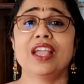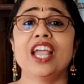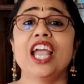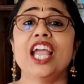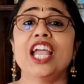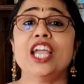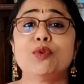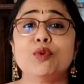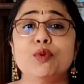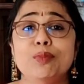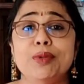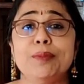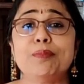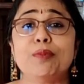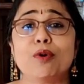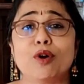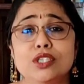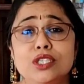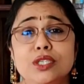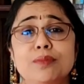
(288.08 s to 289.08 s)
It would be
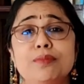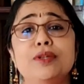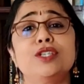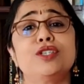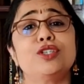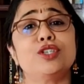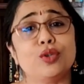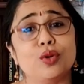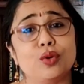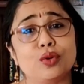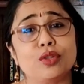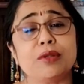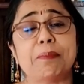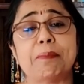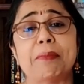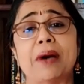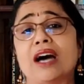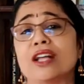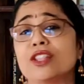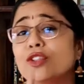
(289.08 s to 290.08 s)
possible to know the
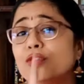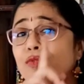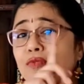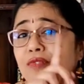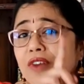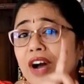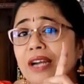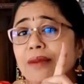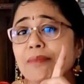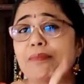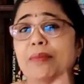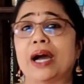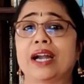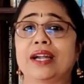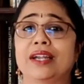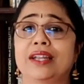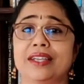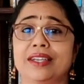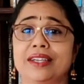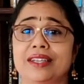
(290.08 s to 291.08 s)
path of one
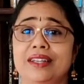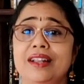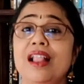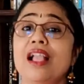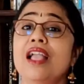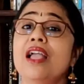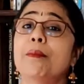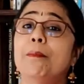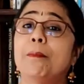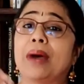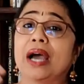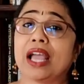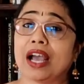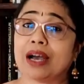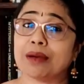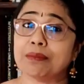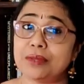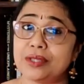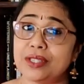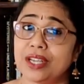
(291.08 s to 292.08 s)
particle by
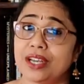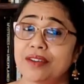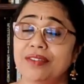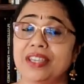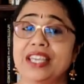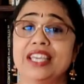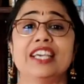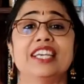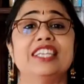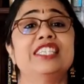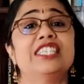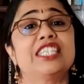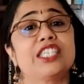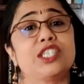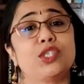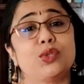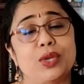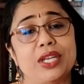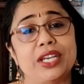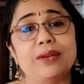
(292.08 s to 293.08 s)
observing its
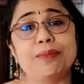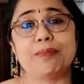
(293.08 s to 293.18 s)
twin